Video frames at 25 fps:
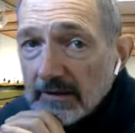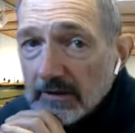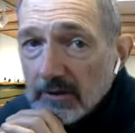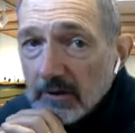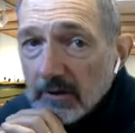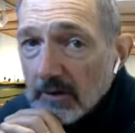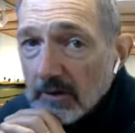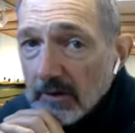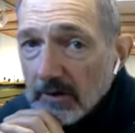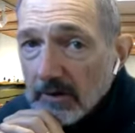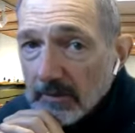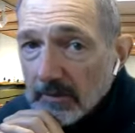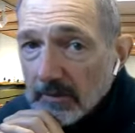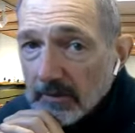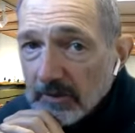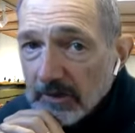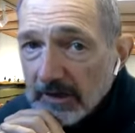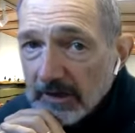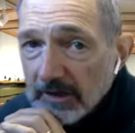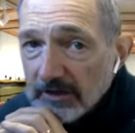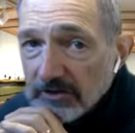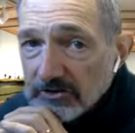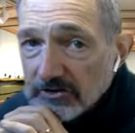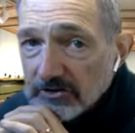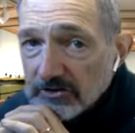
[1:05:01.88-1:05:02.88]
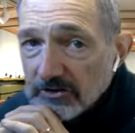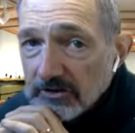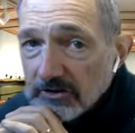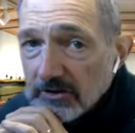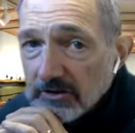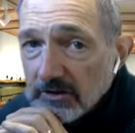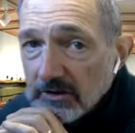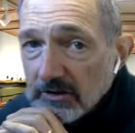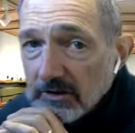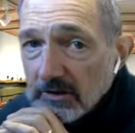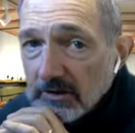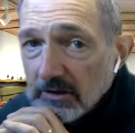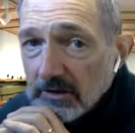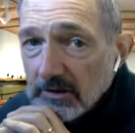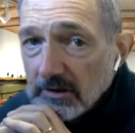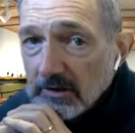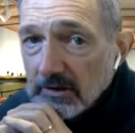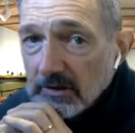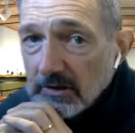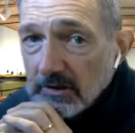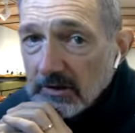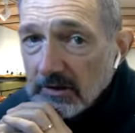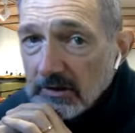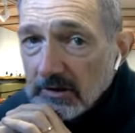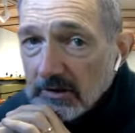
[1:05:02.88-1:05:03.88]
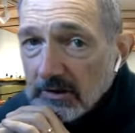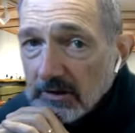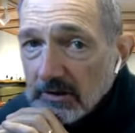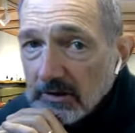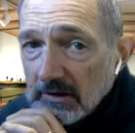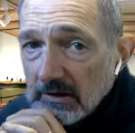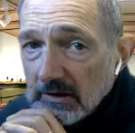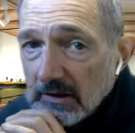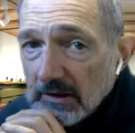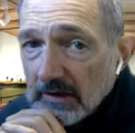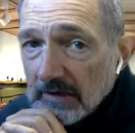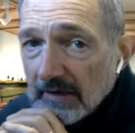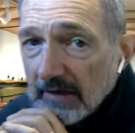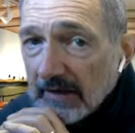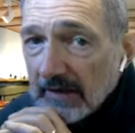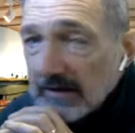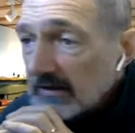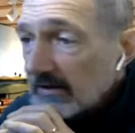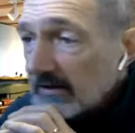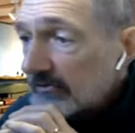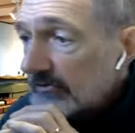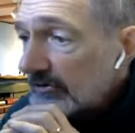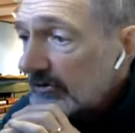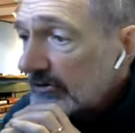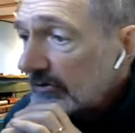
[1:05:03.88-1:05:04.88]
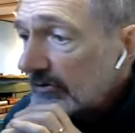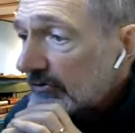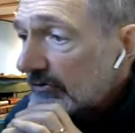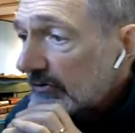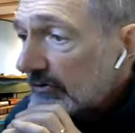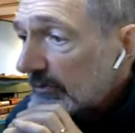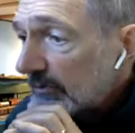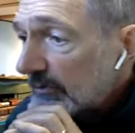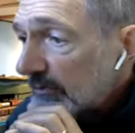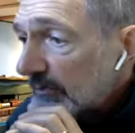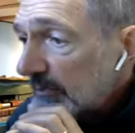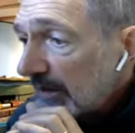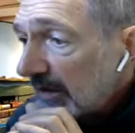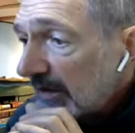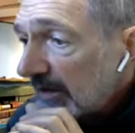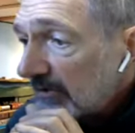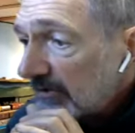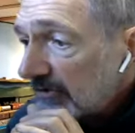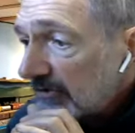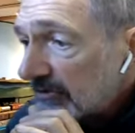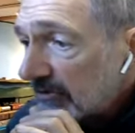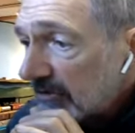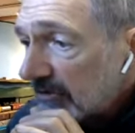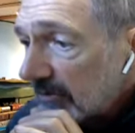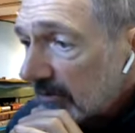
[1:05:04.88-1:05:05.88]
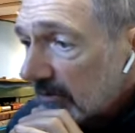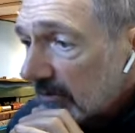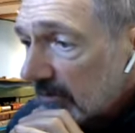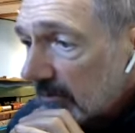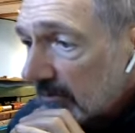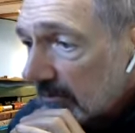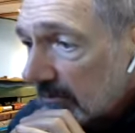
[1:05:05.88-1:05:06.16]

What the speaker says: or on the branch, and that gives you some space to